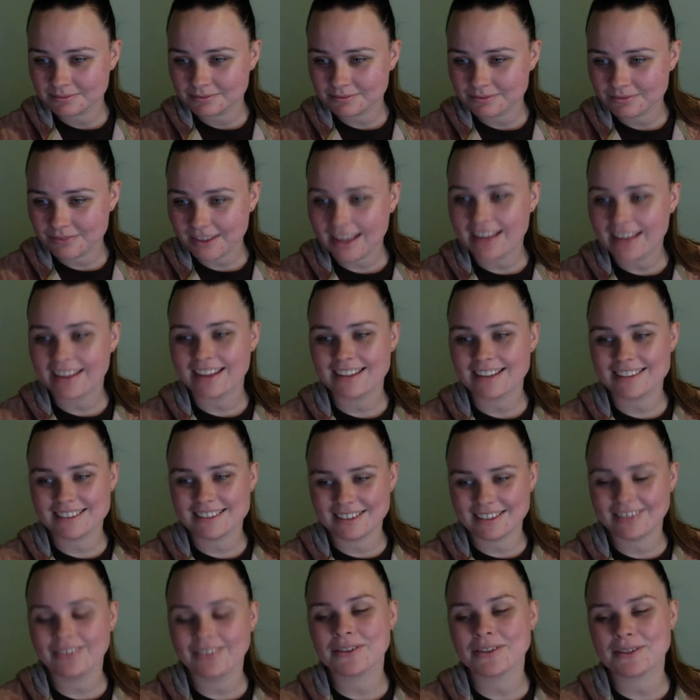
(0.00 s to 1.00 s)
Yeah, that's it.
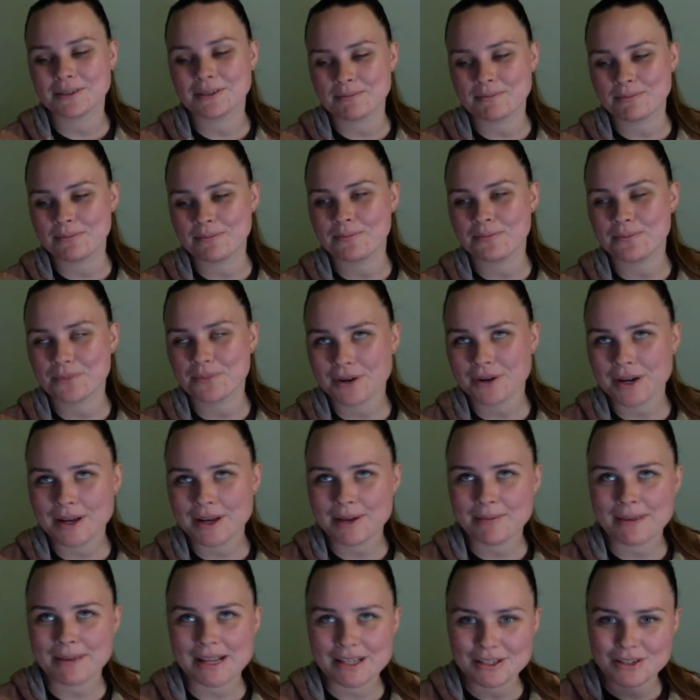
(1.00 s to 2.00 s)
Awesome.
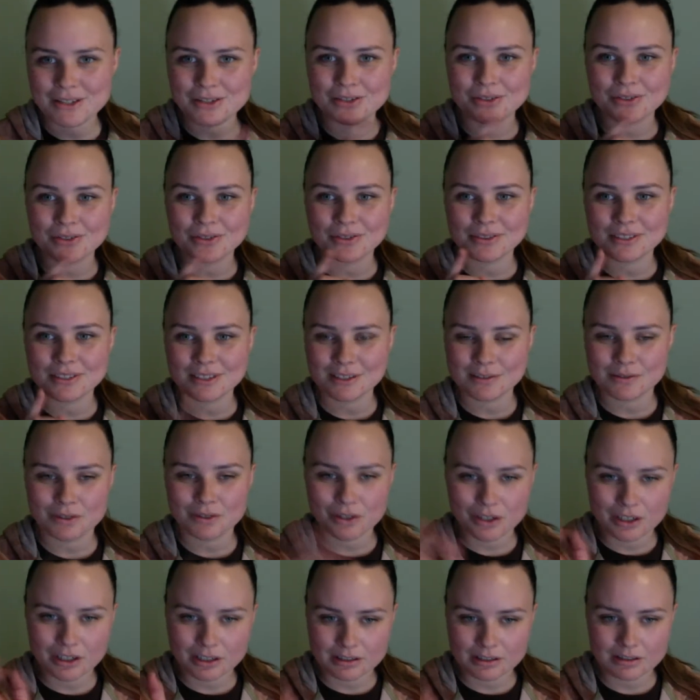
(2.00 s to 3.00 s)
Premenstrual
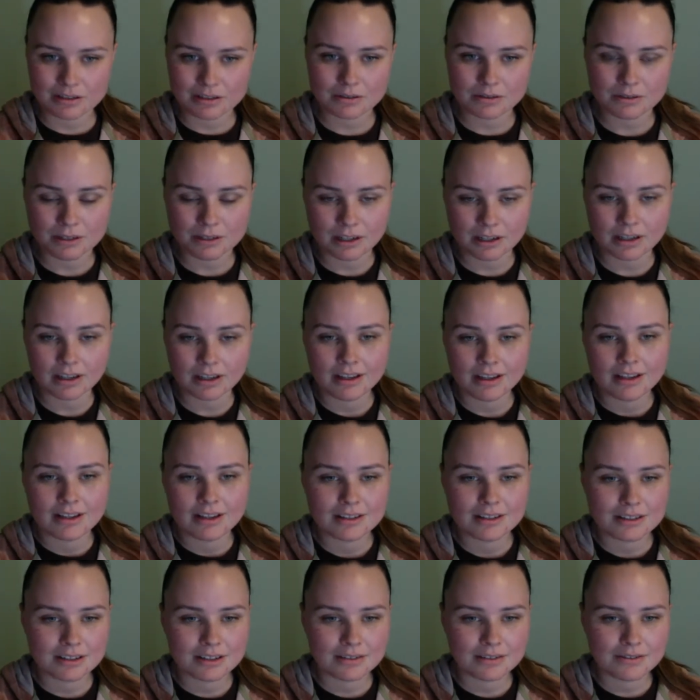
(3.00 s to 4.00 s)
dysphoric disorder.
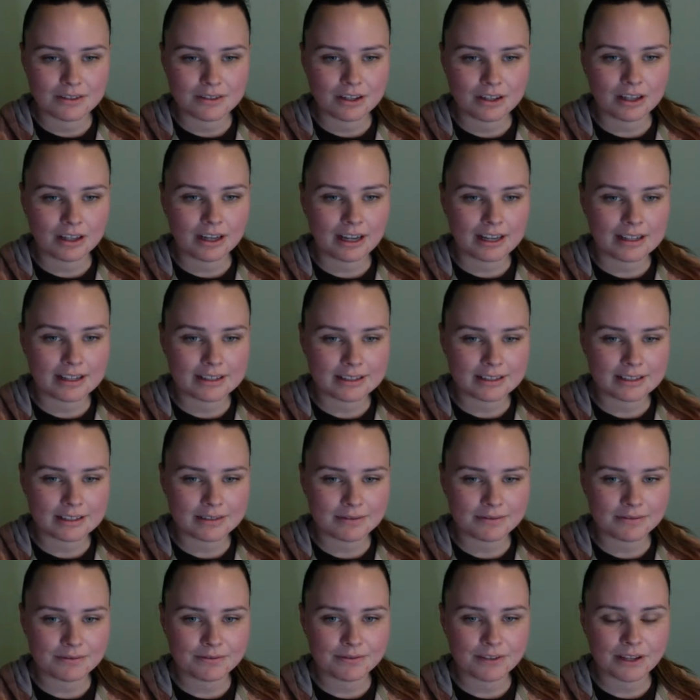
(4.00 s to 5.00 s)
So if you guys
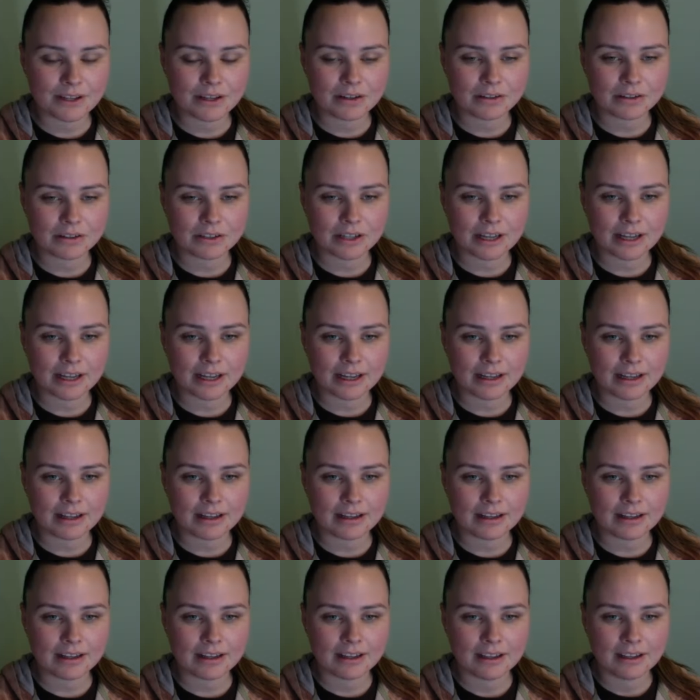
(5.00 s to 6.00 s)
feel like,
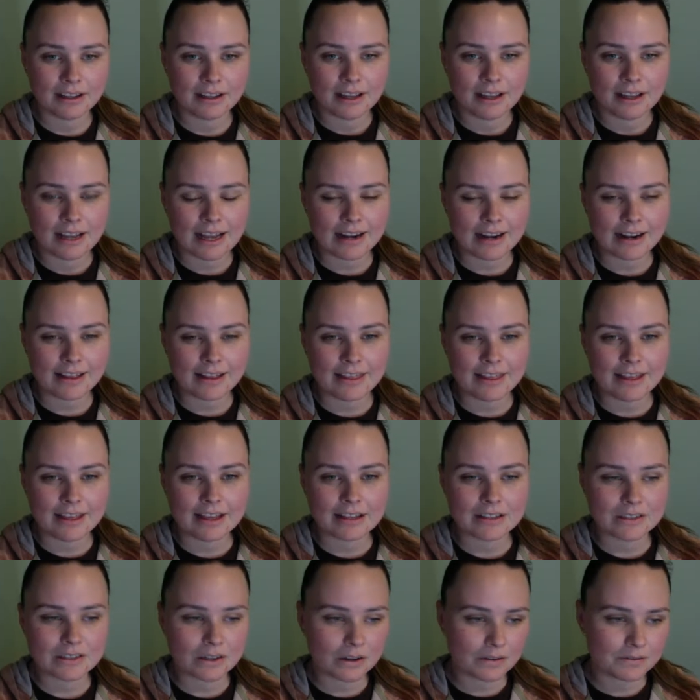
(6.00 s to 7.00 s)
and I think
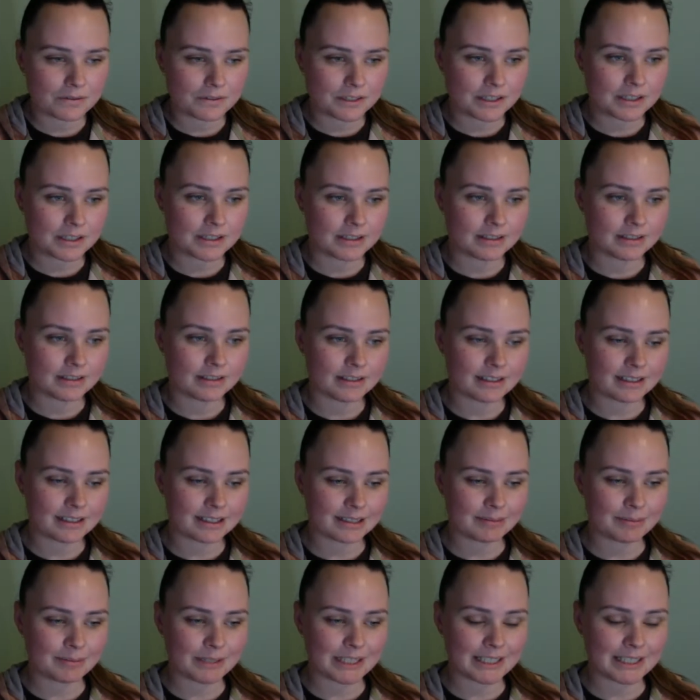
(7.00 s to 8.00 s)
it's often
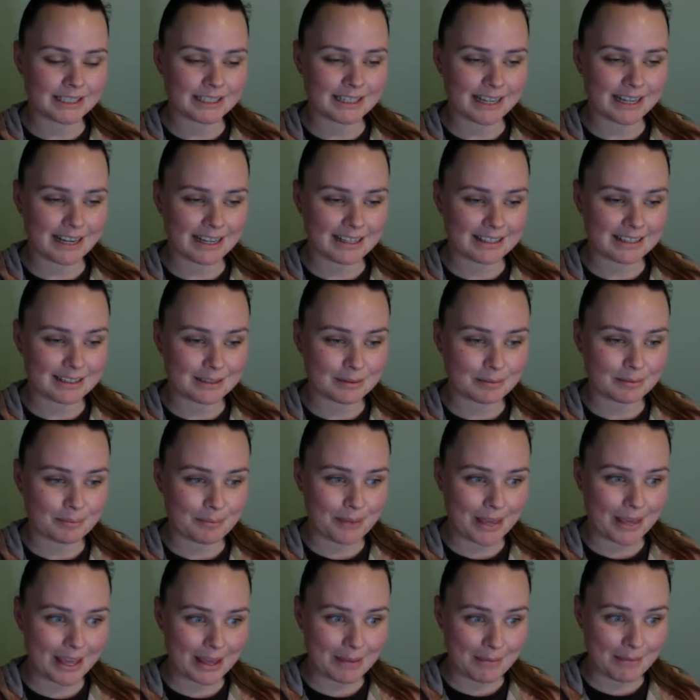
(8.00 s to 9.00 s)
dismissed as
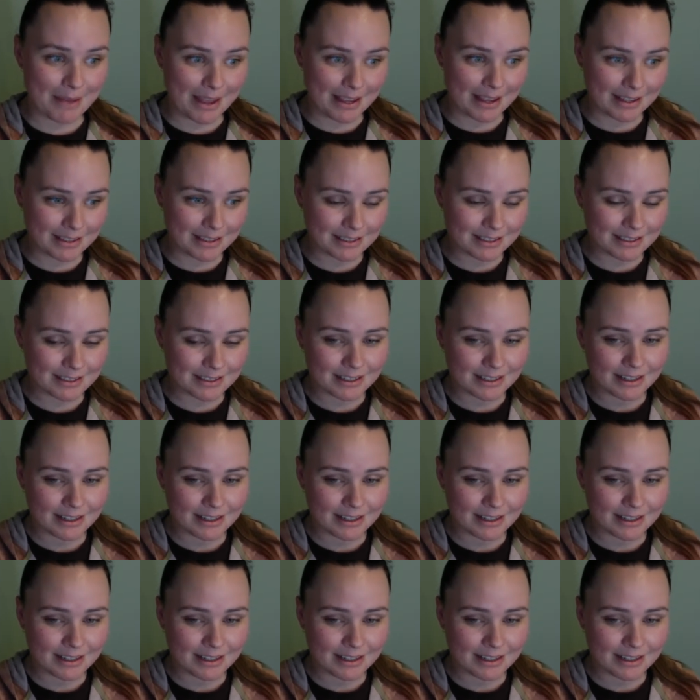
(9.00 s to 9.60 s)
PMS,